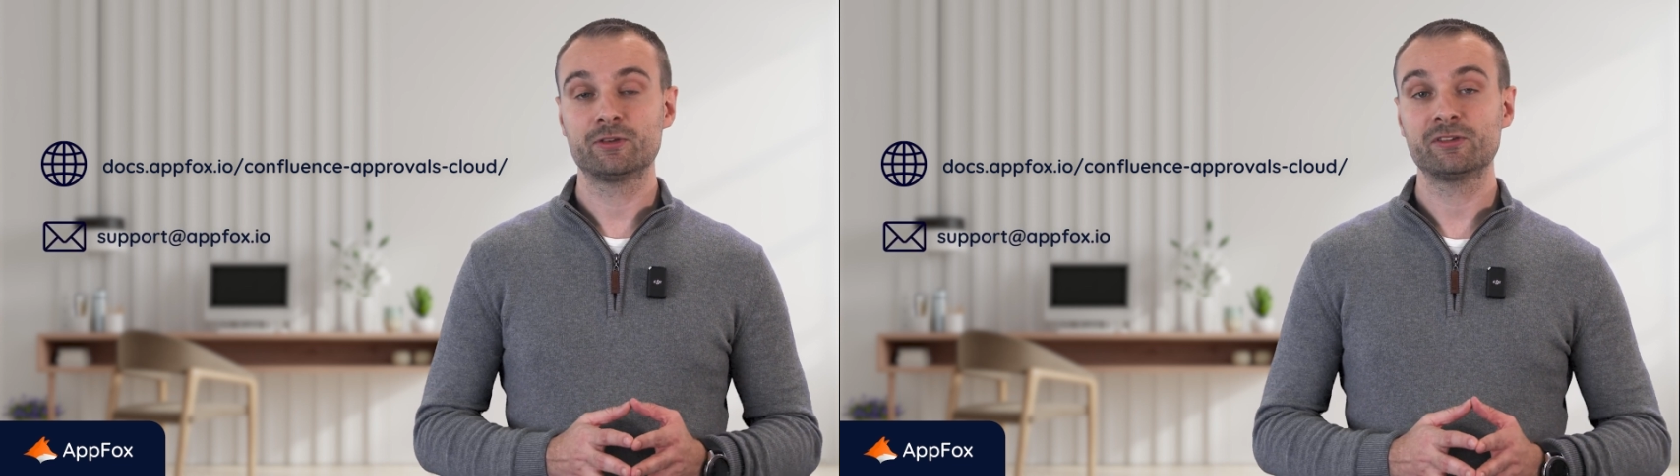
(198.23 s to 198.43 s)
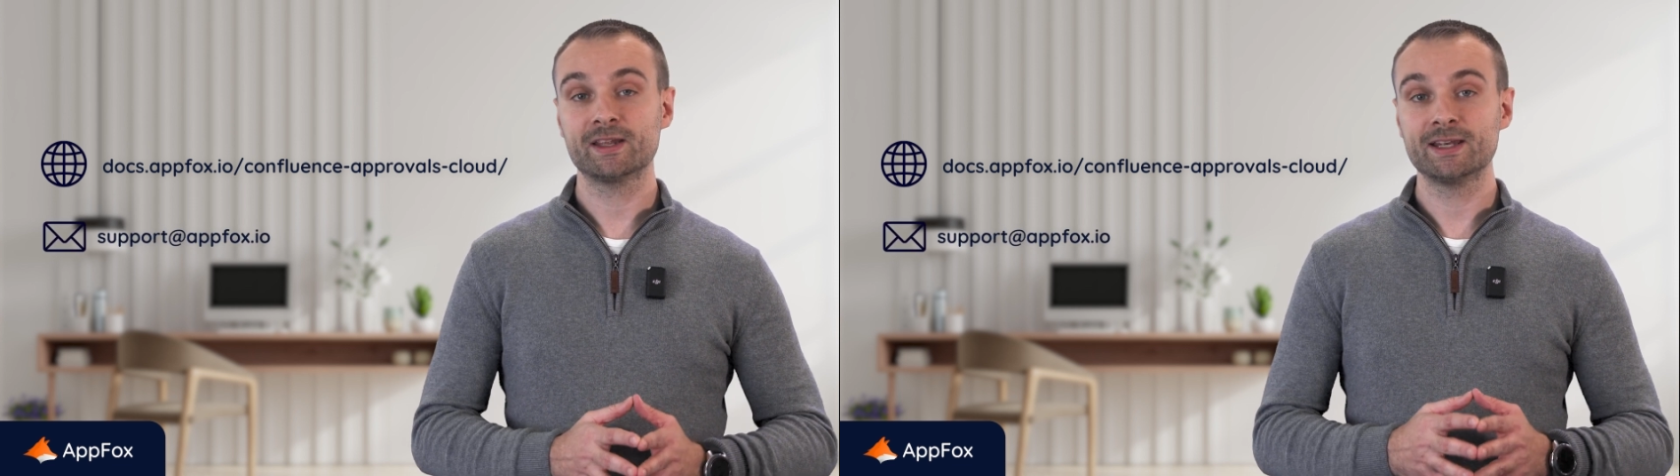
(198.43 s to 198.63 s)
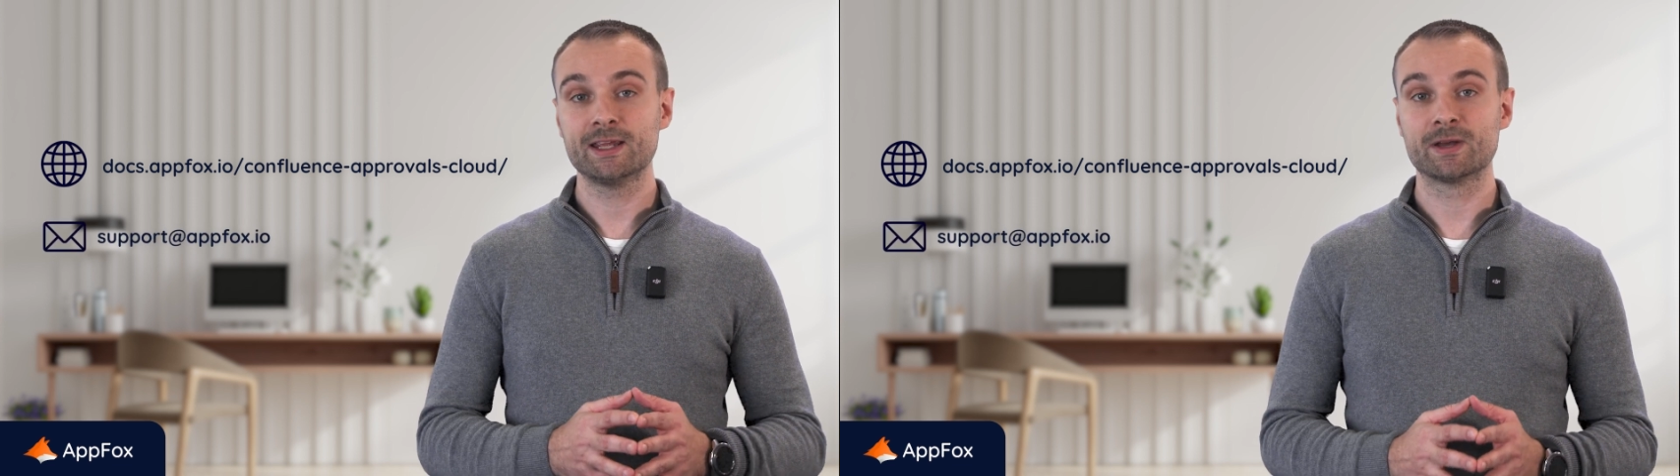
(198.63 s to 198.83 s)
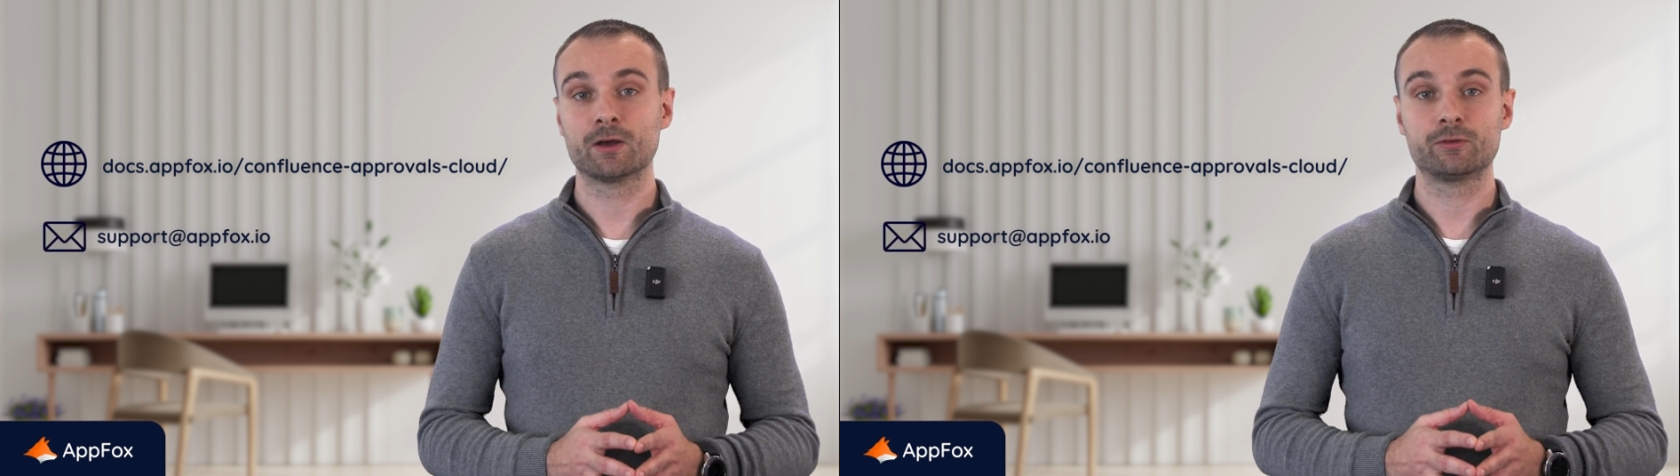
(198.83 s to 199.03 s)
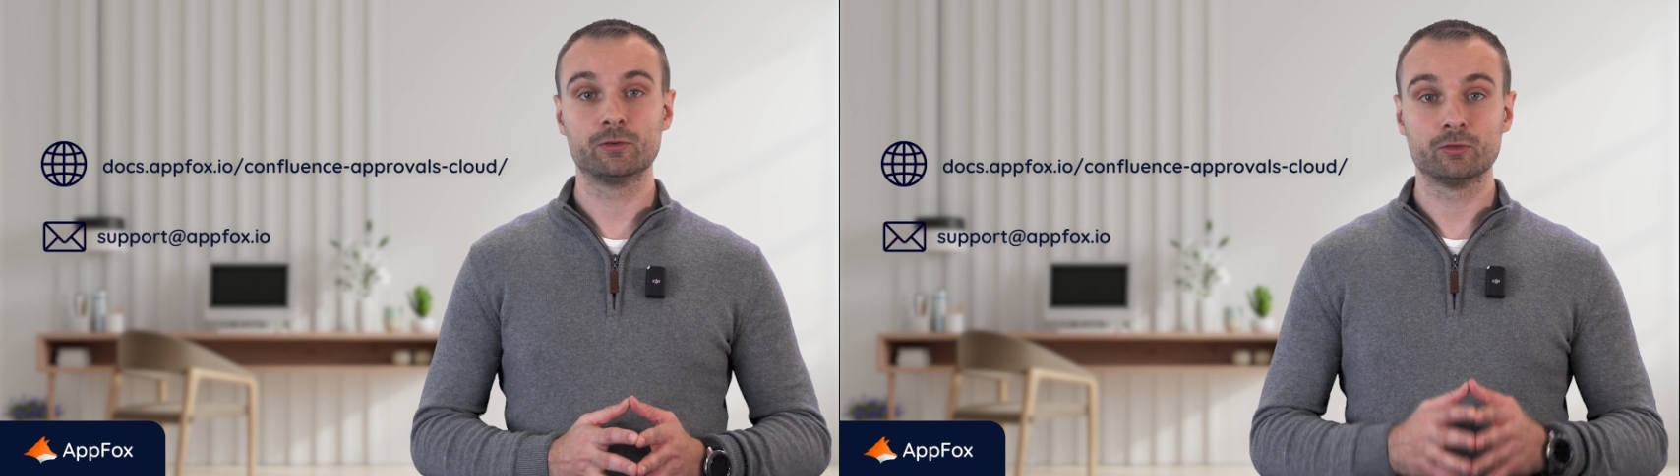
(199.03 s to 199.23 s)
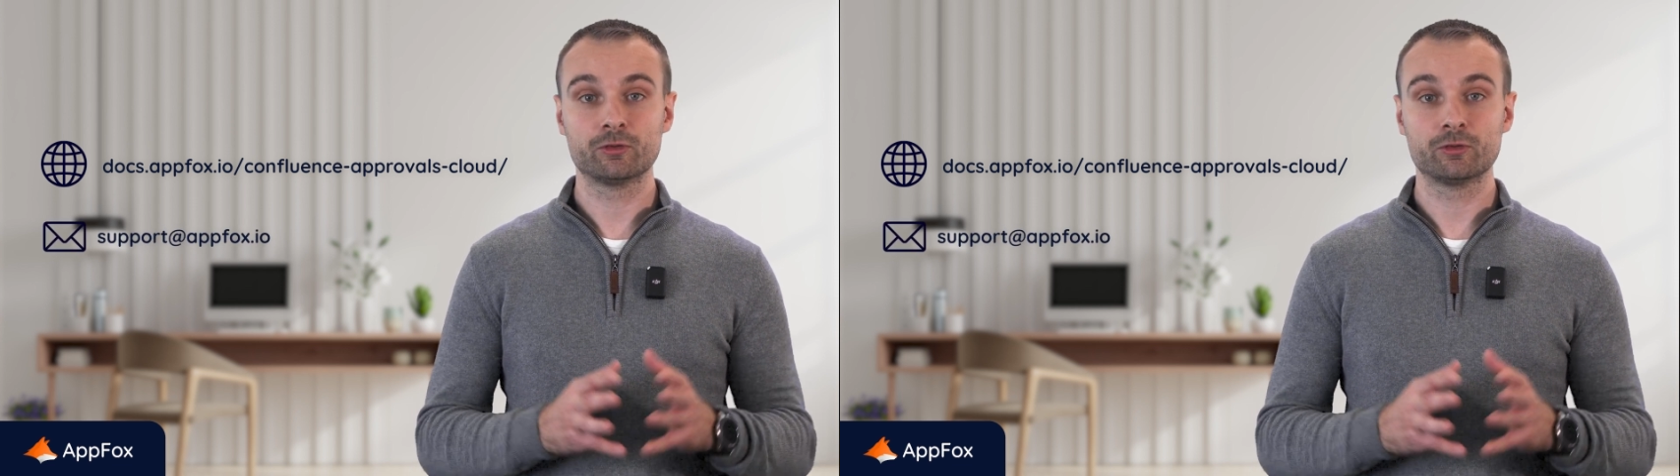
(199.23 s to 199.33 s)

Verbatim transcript: just send an email to